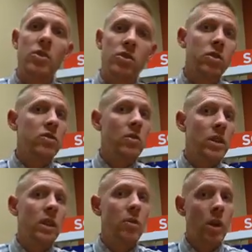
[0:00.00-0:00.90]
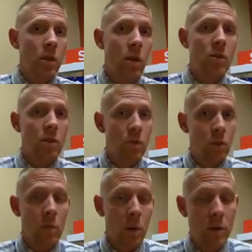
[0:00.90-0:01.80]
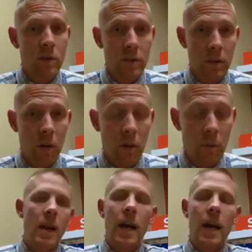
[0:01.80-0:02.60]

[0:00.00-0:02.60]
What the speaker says: just so the deal can close and you can purchase the home.